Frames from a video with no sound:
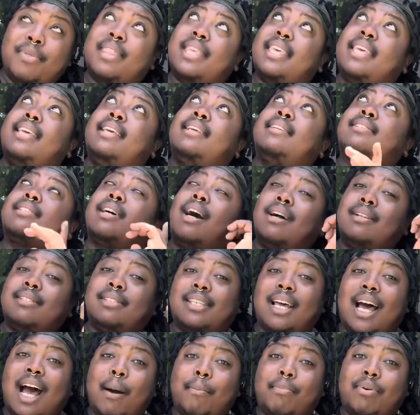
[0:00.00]
these on
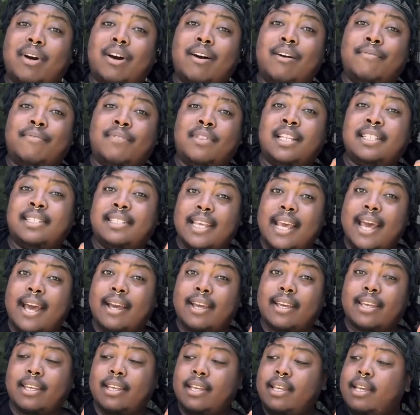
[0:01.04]
top of the
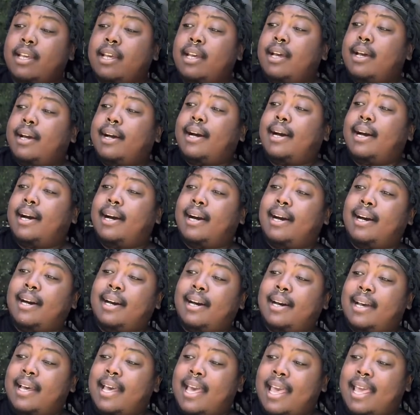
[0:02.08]
deck
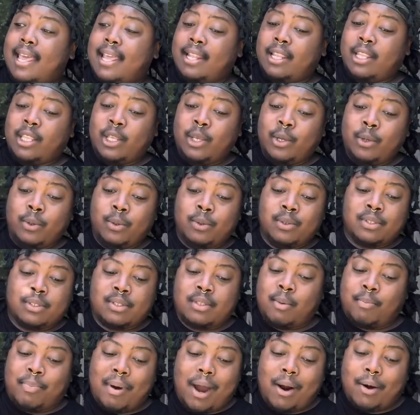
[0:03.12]
and use
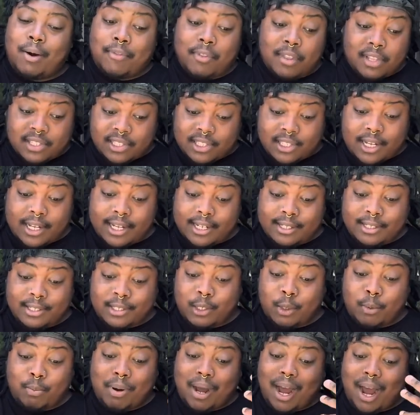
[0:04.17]
the power of the sun
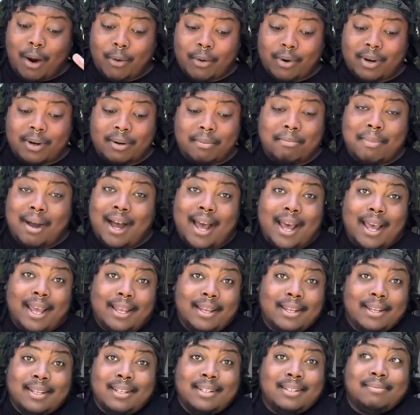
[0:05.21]
to power my
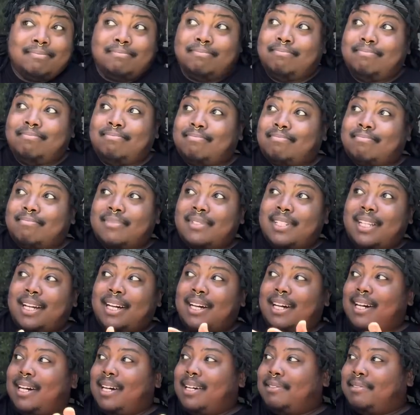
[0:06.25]

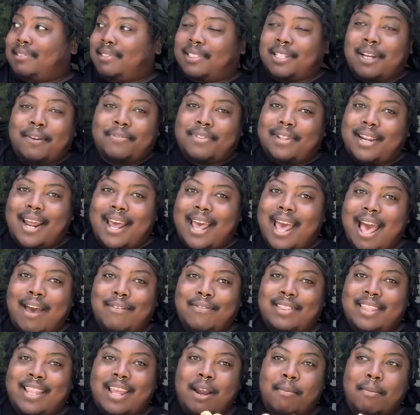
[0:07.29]
stuff that I have
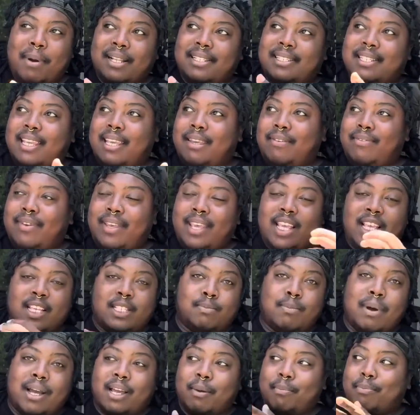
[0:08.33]
in there, my TVs,
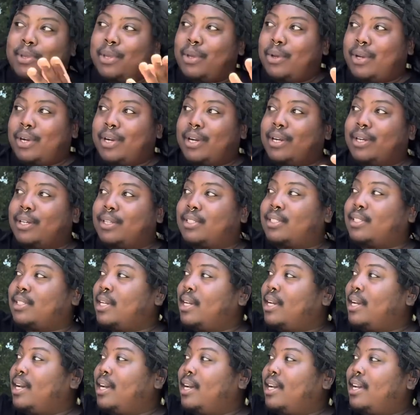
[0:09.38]
my computers,
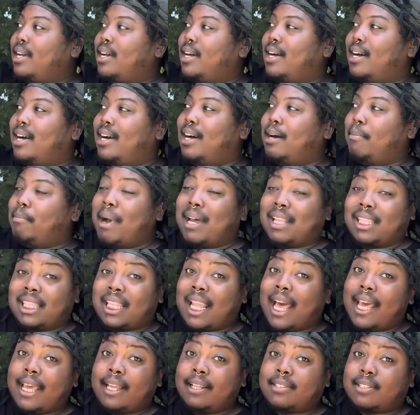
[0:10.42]
my
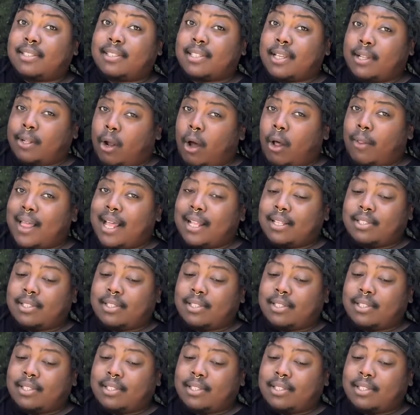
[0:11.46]
lights and all that